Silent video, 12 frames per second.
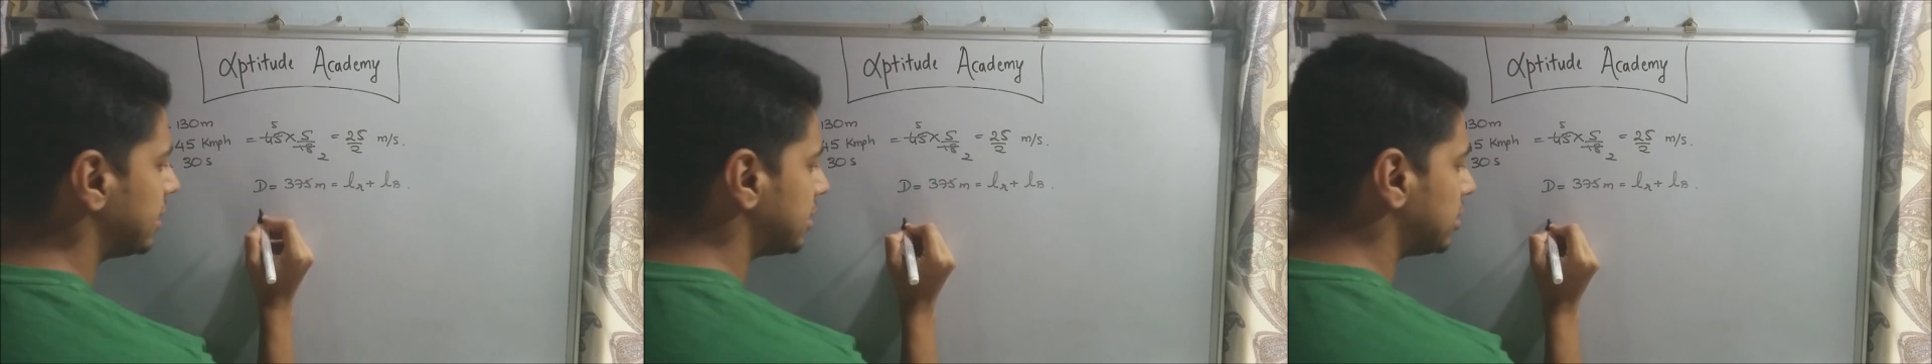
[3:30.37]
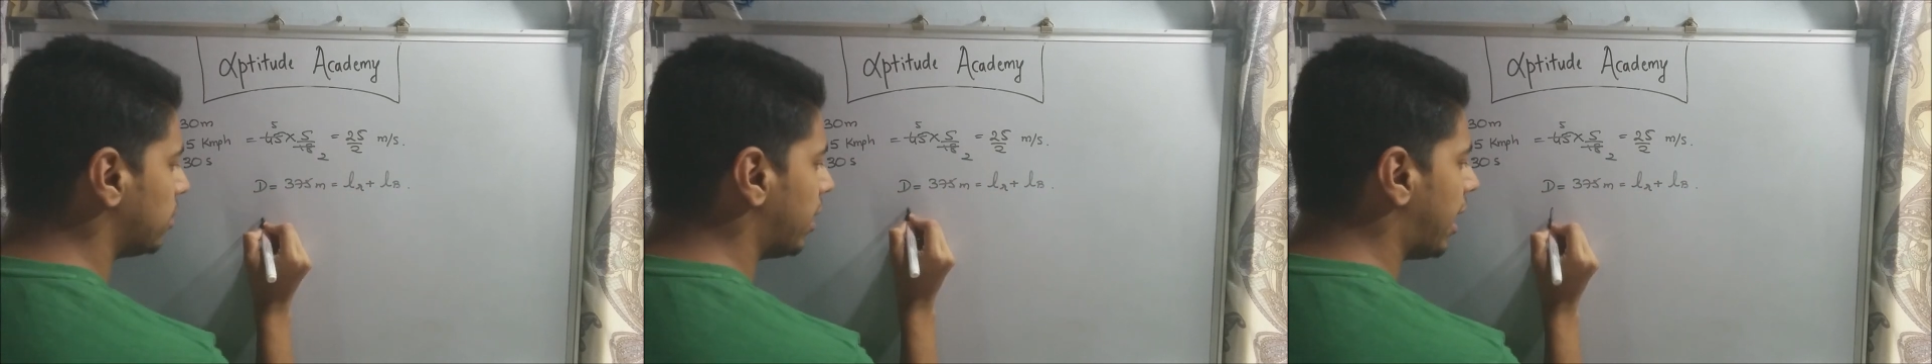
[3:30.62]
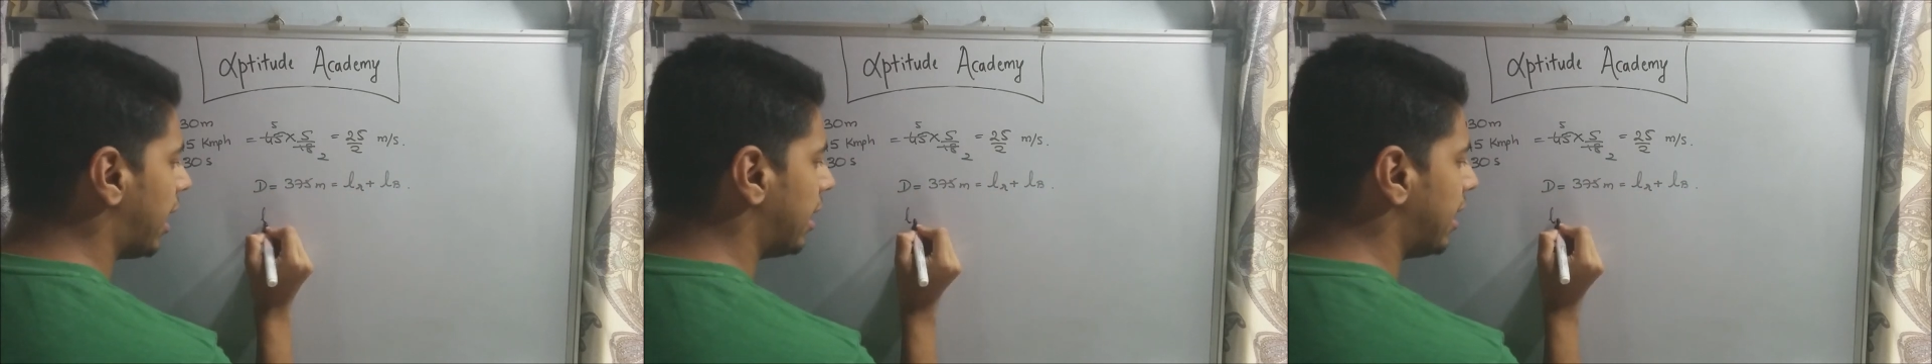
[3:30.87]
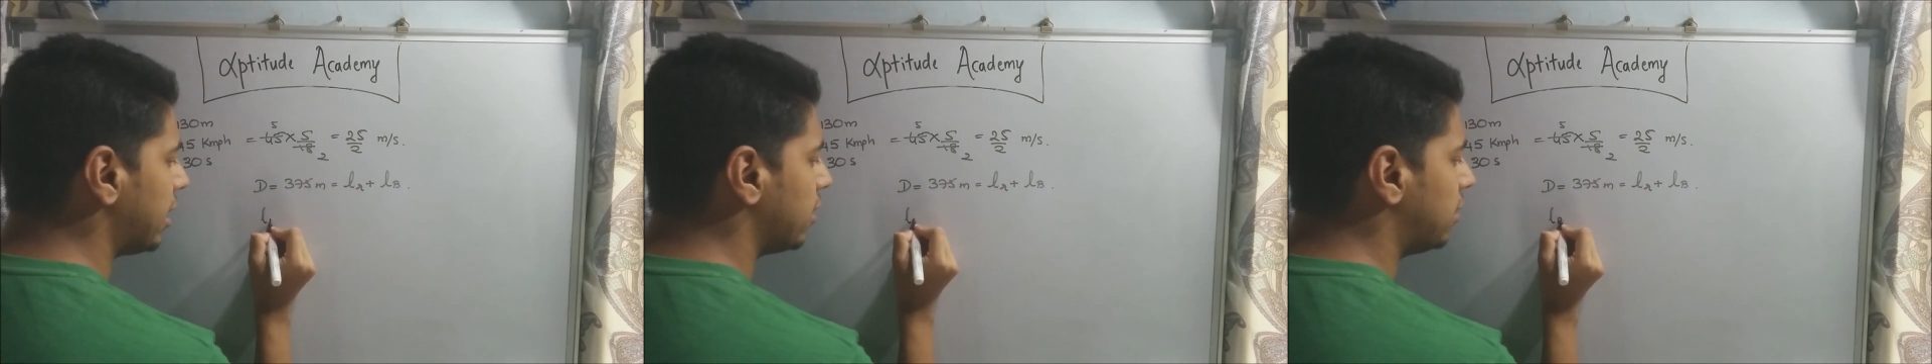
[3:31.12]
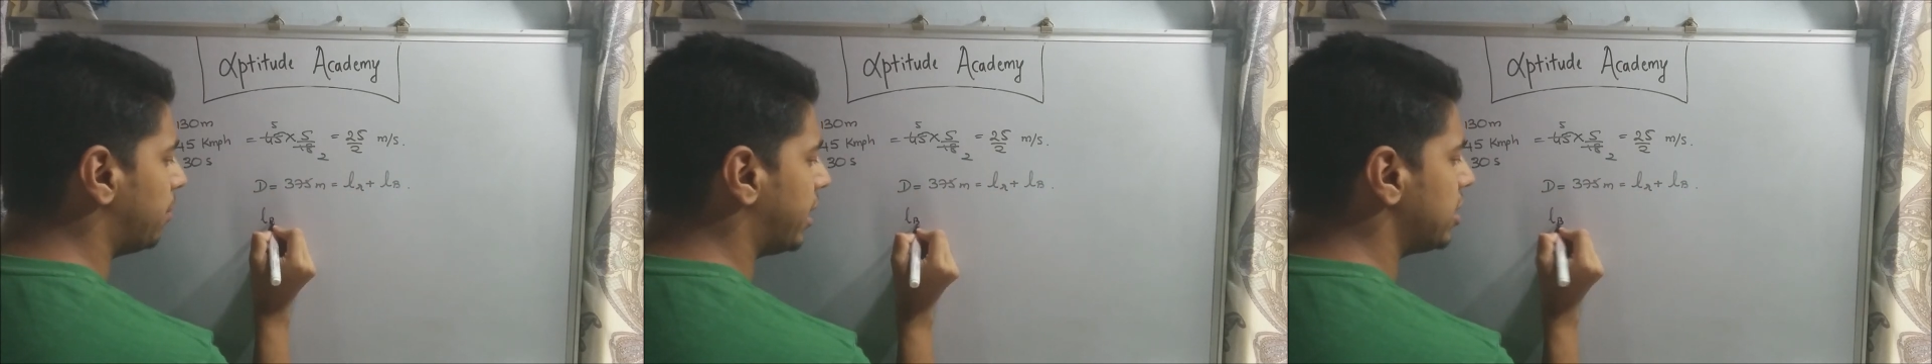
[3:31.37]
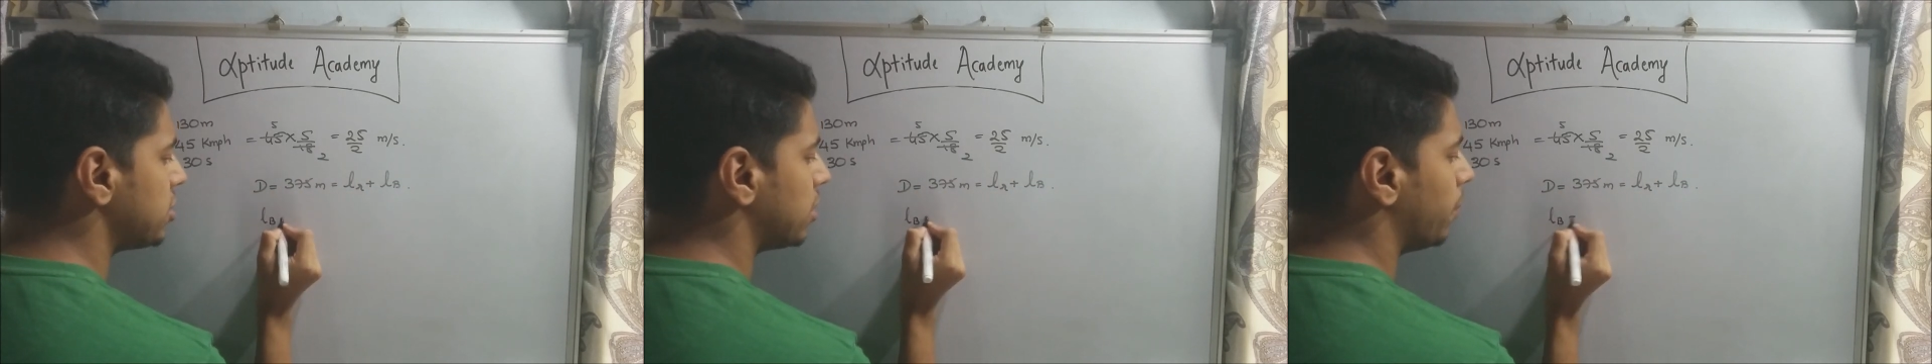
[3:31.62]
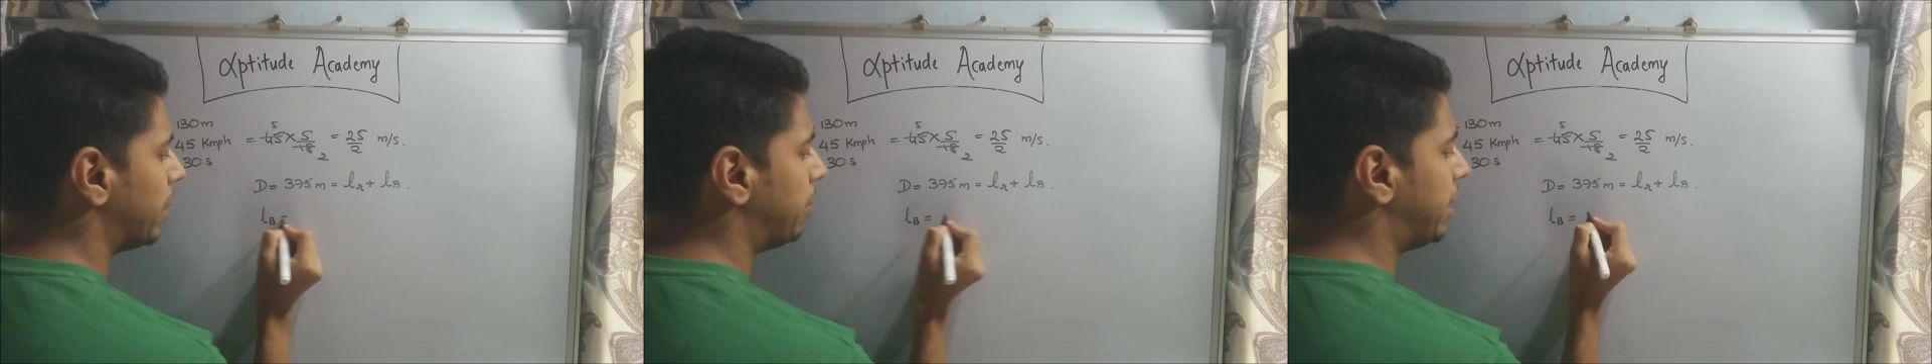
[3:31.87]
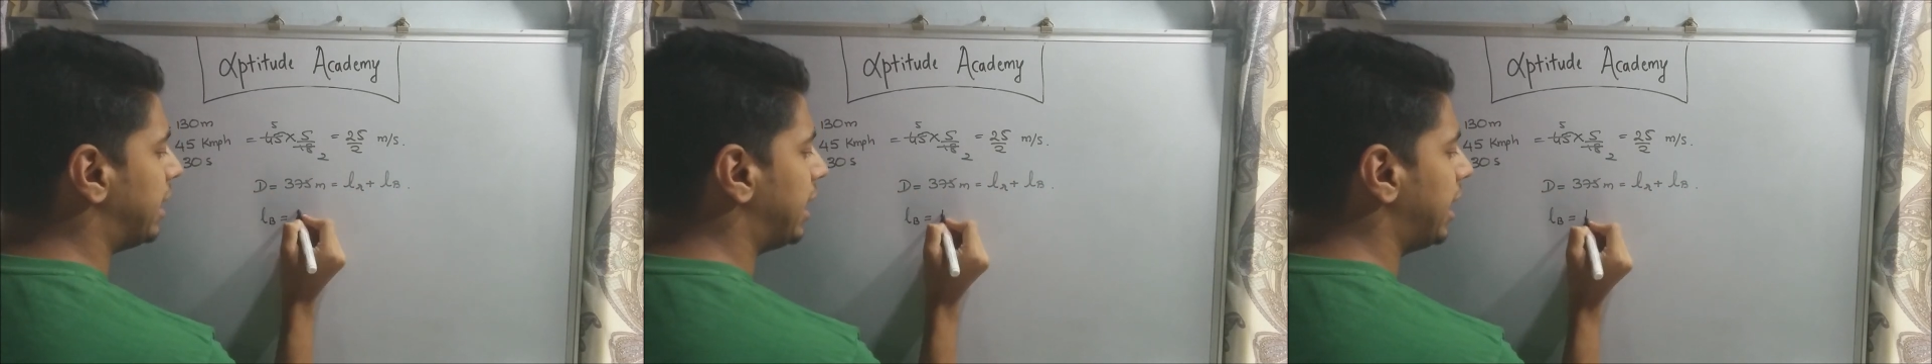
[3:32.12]
So length of the bridge will
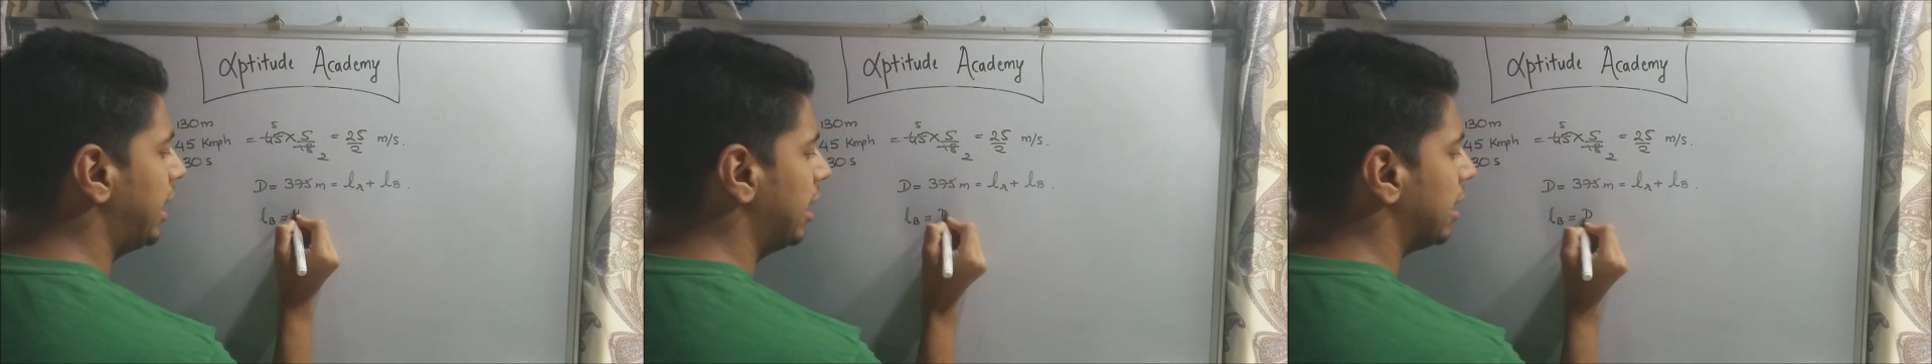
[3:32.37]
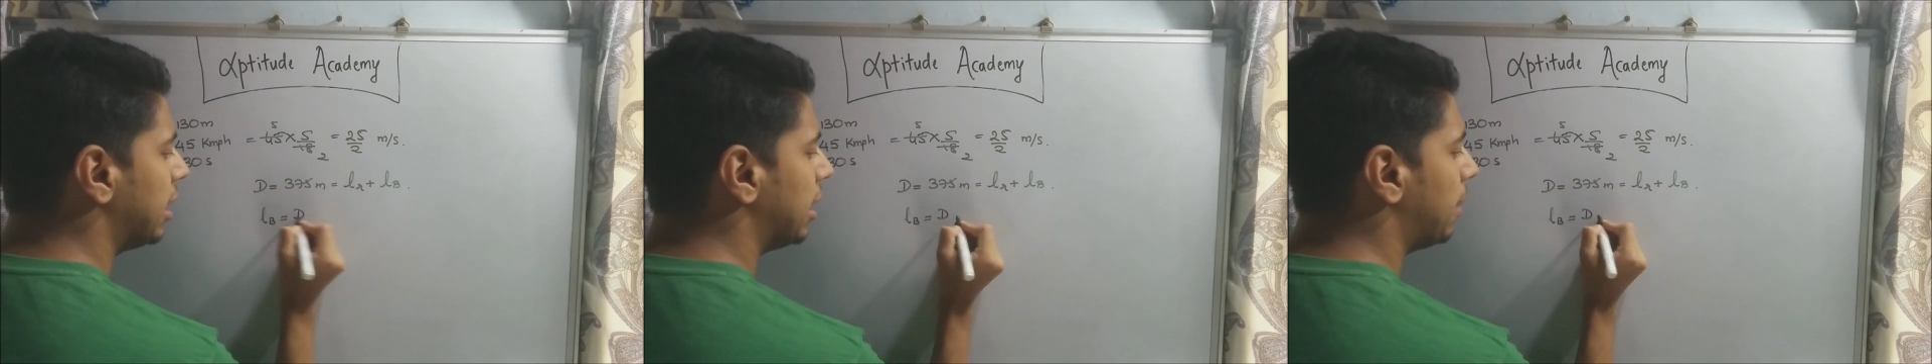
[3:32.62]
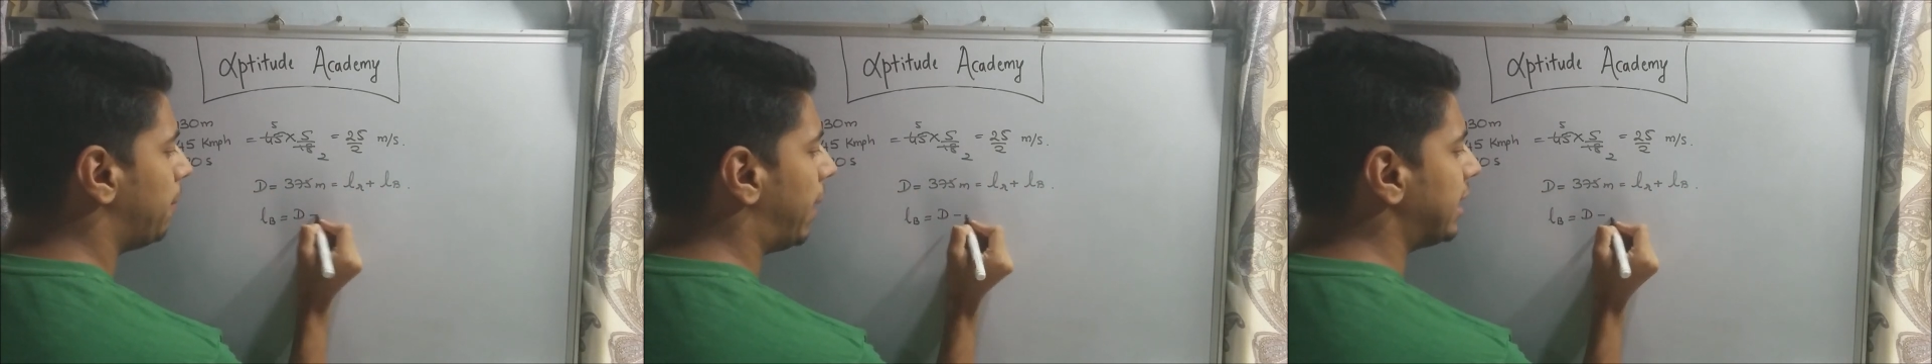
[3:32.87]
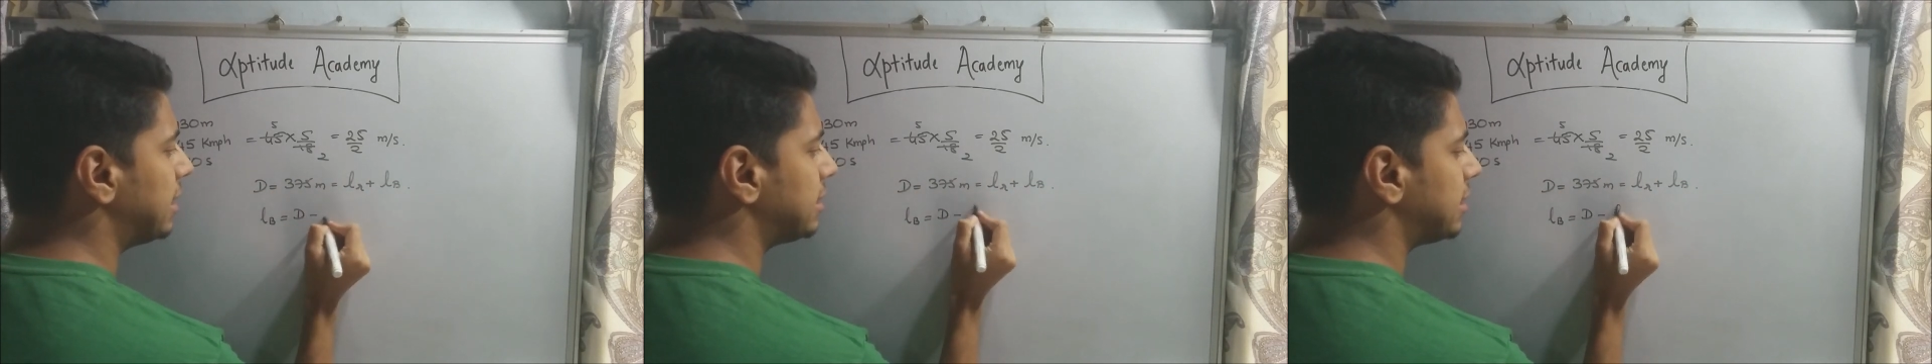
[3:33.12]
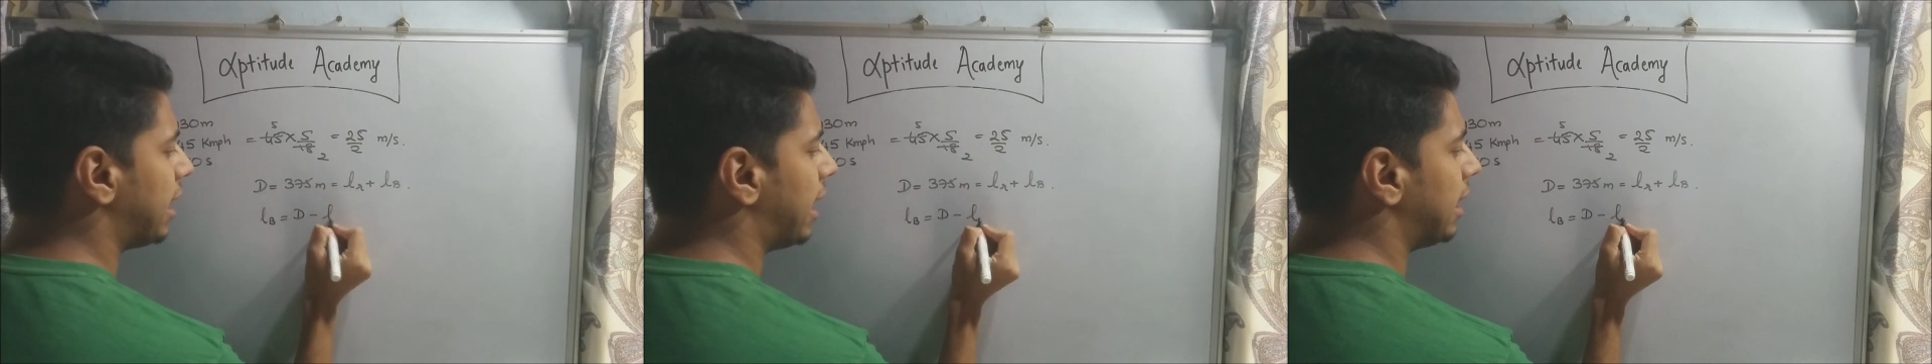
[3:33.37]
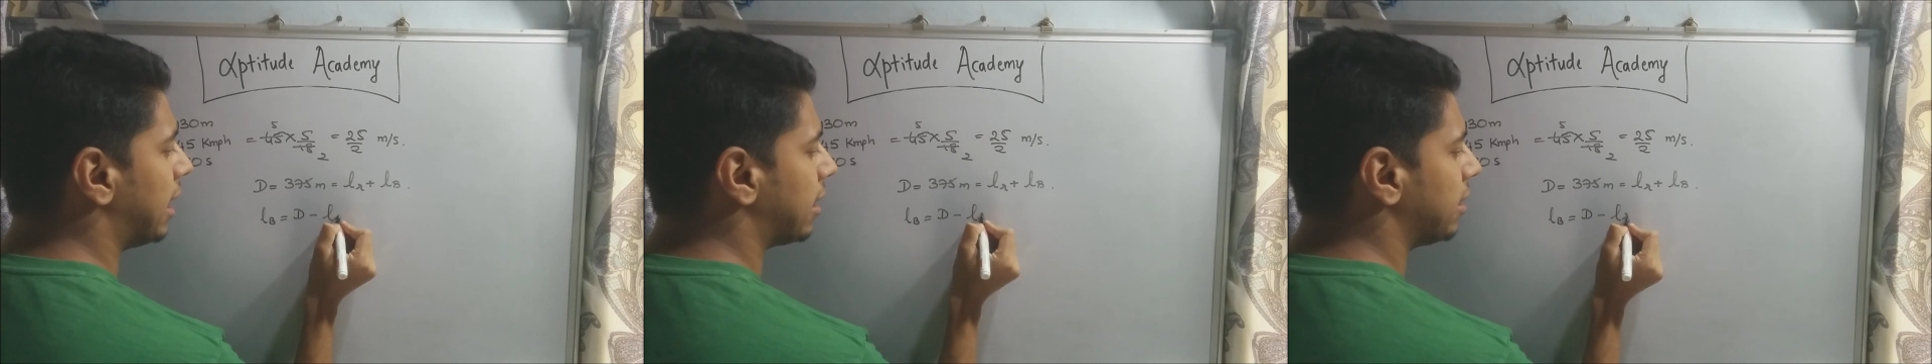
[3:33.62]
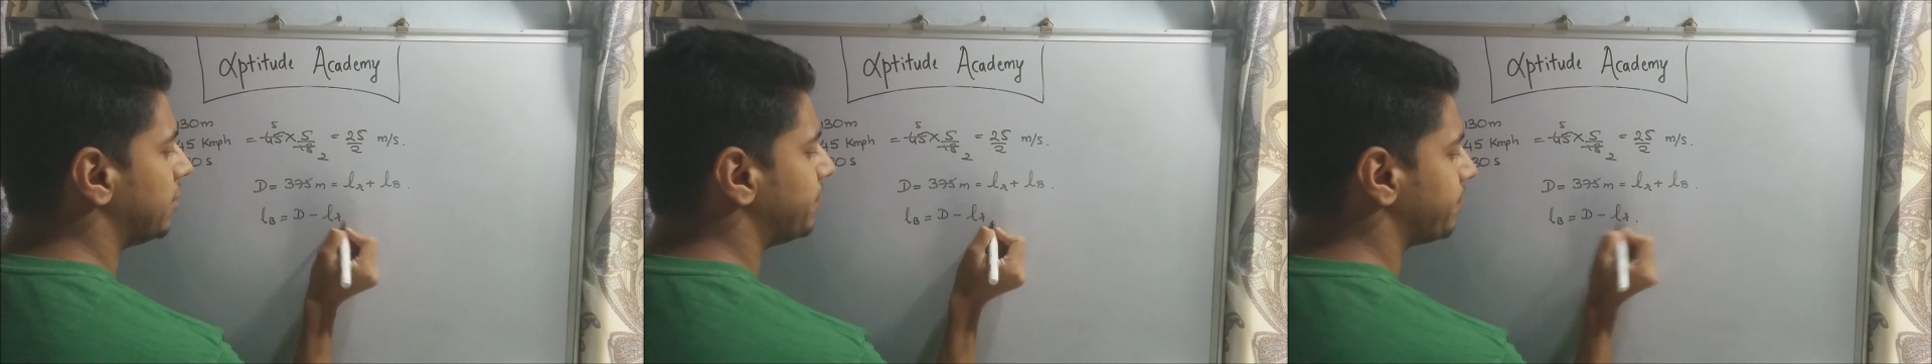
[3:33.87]
be D minus LR.